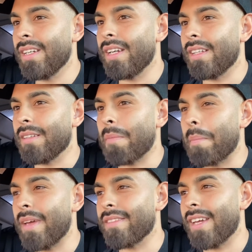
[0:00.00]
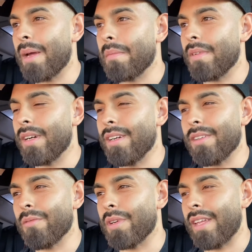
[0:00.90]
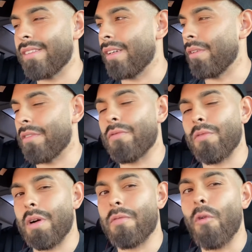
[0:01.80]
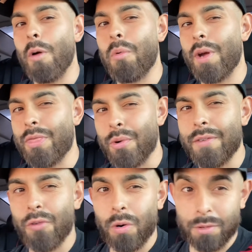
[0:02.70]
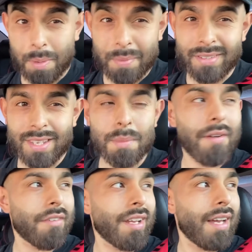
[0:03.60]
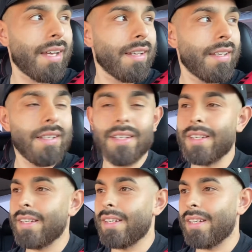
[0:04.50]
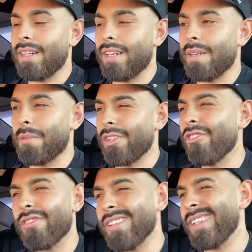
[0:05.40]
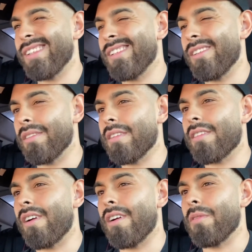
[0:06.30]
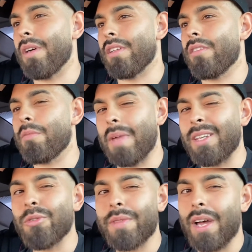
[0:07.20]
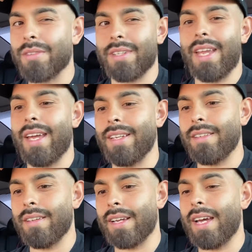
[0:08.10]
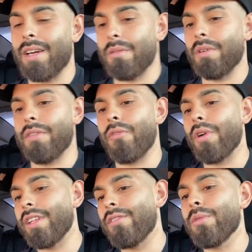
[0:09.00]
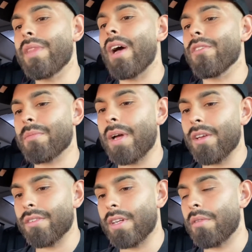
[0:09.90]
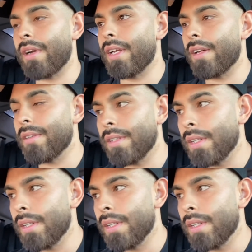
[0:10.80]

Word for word: and my best time, uh, what I say was 4.34 was my best time I ever got but usually, you know, this car, what, it's made 2009. I got, what, 42,000 miles on it right now.